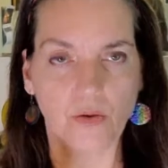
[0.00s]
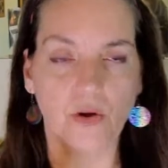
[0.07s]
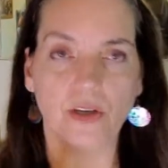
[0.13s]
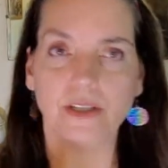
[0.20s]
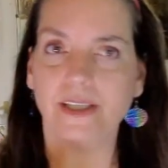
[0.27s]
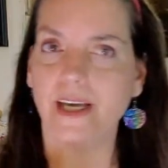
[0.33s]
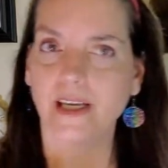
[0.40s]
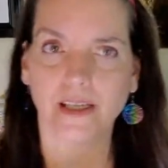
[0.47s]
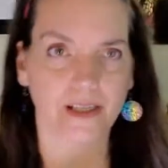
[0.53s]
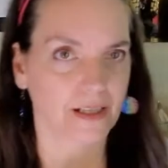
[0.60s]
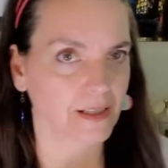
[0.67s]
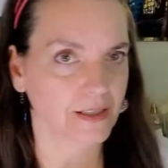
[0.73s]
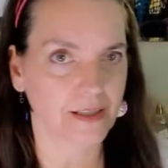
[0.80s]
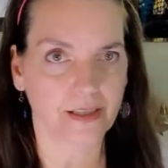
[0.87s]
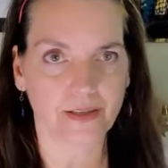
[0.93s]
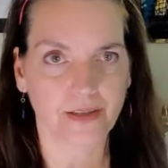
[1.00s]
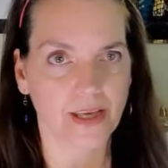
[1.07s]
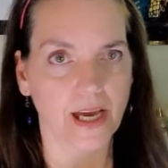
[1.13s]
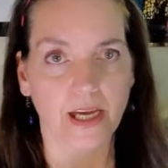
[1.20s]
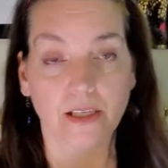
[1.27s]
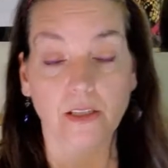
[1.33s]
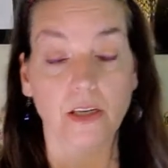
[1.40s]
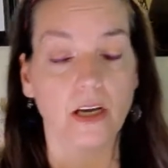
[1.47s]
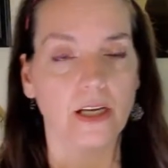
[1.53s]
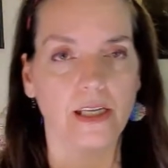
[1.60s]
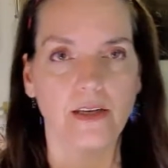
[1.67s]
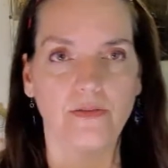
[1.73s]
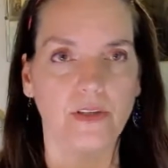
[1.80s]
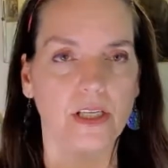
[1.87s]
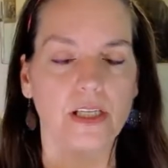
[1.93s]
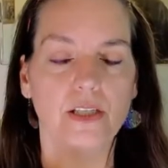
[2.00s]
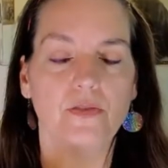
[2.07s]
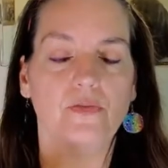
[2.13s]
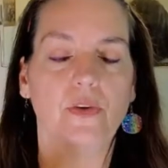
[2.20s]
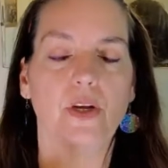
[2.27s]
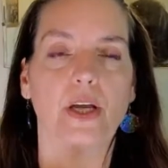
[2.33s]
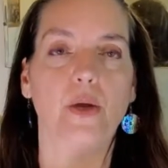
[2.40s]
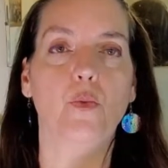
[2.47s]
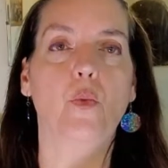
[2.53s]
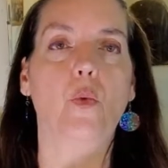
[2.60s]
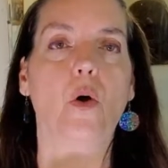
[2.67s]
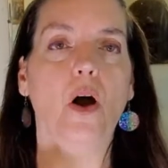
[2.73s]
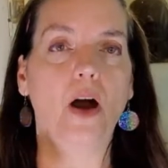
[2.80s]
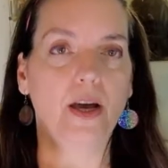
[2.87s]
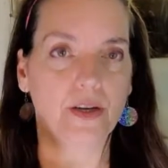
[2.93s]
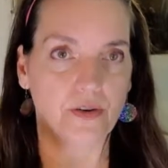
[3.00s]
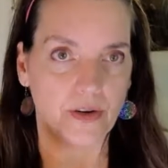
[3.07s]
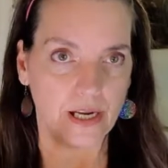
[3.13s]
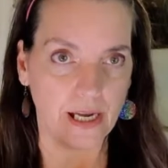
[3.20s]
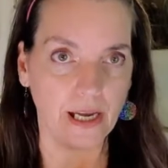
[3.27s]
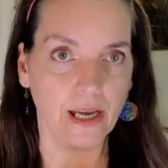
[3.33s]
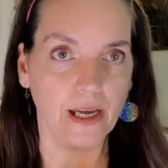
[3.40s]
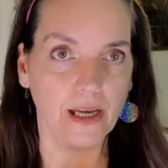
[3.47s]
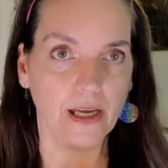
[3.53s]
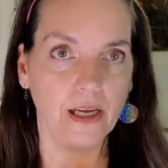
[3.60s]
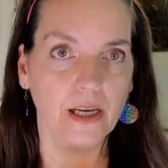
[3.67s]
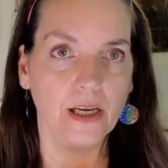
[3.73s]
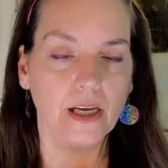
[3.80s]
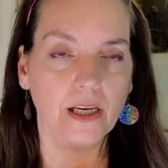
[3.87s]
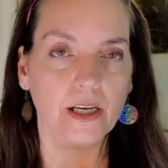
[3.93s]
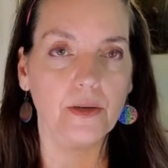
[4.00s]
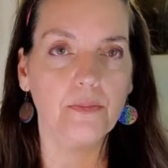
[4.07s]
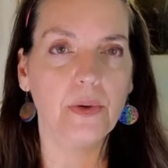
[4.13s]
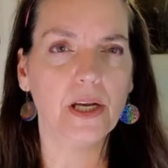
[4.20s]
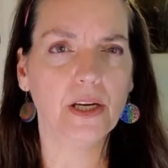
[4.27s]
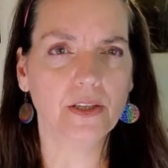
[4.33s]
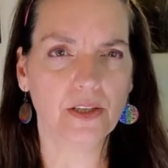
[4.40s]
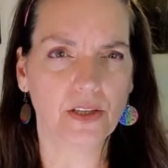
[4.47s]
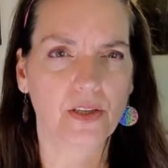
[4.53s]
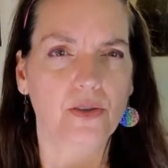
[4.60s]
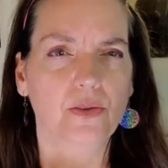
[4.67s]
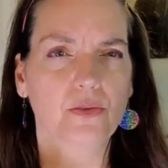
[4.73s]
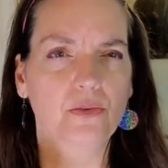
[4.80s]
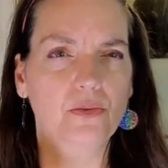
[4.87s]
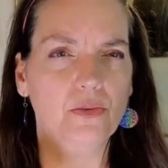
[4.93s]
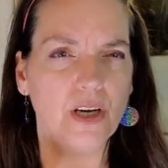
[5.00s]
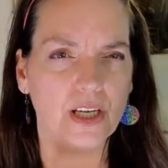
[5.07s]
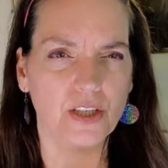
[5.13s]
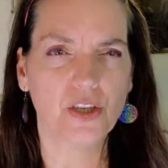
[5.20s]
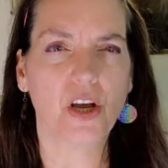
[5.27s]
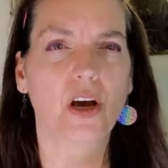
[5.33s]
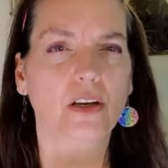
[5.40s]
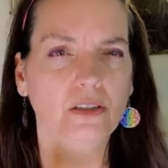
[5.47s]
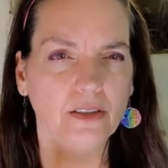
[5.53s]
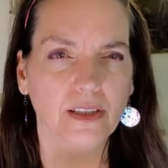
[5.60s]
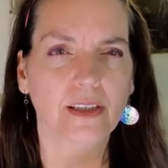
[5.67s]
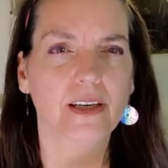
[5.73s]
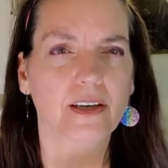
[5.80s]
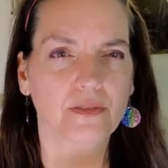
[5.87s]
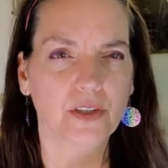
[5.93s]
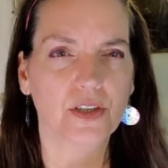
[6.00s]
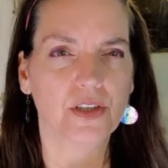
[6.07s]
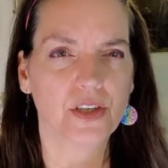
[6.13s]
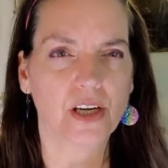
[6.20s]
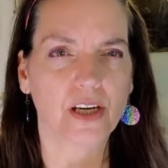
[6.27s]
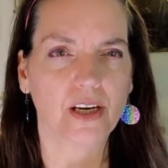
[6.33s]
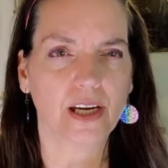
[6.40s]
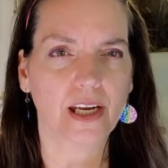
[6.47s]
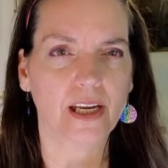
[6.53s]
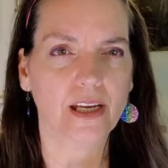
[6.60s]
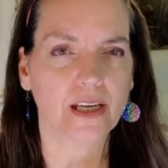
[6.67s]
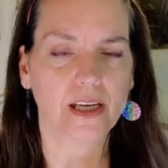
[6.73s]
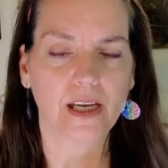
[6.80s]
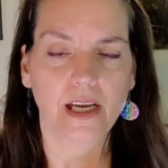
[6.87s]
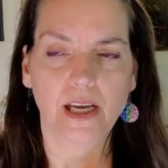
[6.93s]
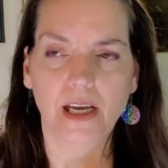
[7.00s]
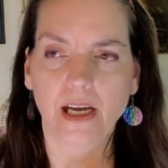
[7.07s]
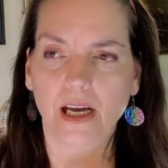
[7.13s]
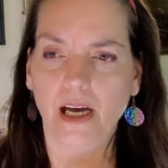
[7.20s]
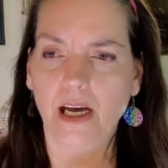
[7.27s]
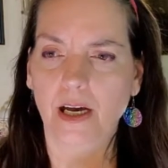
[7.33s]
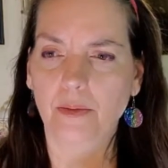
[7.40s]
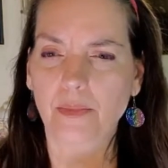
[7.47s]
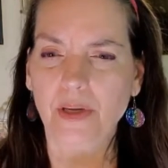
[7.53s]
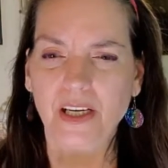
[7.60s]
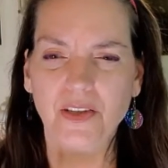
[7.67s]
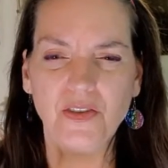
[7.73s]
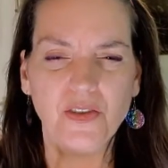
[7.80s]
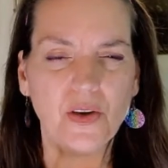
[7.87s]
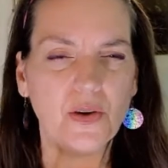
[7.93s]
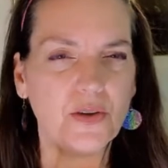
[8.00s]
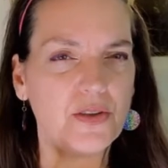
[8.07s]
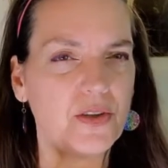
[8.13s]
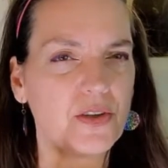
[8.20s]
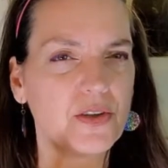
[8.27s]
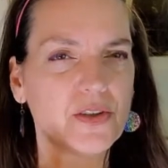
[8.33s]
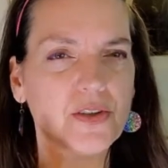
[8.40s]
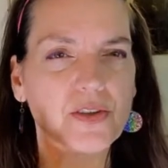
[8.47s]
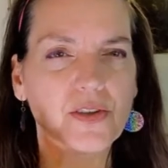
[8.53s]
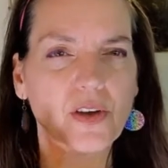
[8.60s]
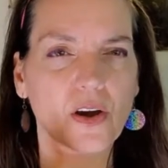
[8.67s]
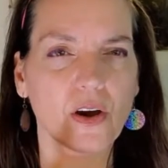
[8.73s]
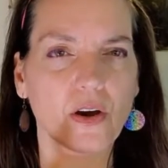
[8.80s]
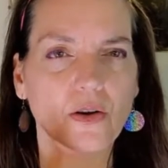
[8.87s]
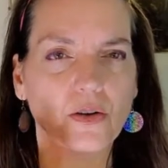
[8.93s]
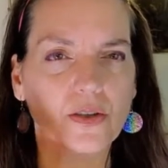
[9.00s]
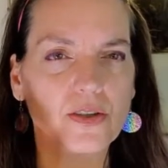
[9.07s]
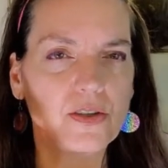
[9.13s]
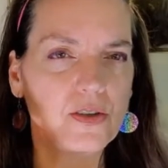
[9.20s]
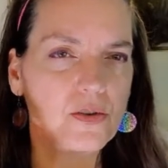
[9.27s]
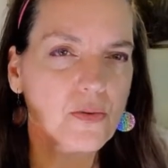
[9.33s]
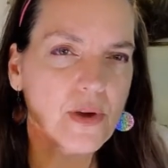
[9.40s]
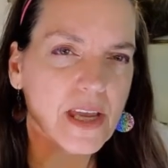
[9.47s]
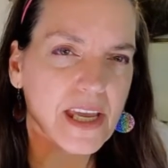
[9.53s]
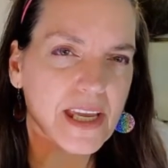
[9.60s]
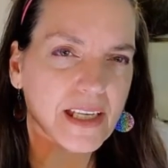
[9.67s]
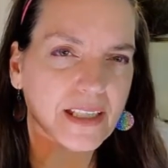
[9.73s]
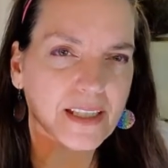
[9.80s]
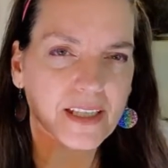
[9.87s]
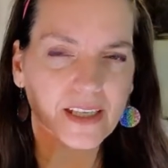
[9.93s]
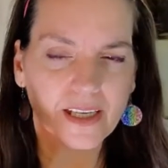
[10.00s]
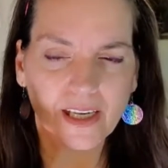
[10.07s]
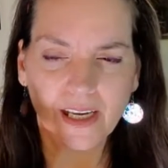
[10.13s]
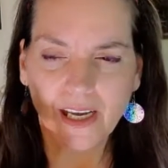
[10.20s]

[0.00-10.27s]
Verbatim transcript: or decadent as that, not even. It's very watery compared to a chocolate-covered cherry, um, because those are so sweet